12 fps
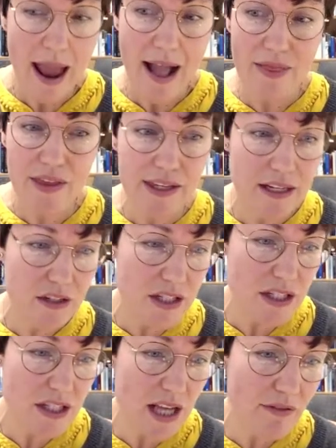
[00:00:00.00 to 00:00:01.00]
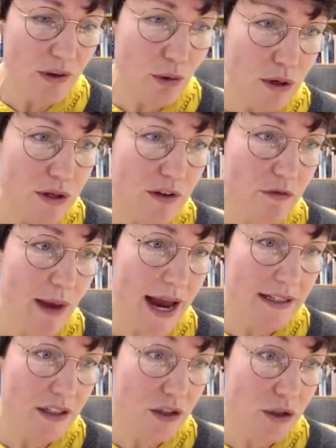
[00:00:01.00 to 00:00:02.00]
And then here's seven orders of
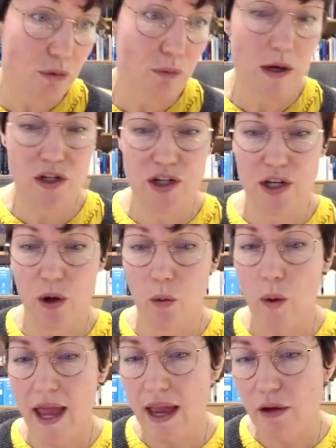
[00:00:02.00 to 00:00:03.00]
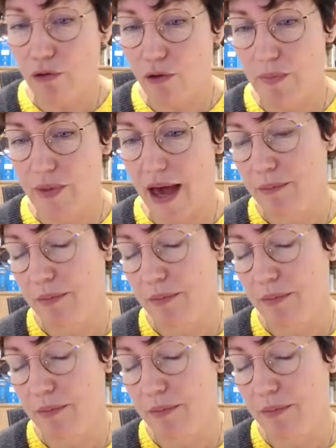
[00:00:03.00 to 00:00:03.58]
magnitude marching away from that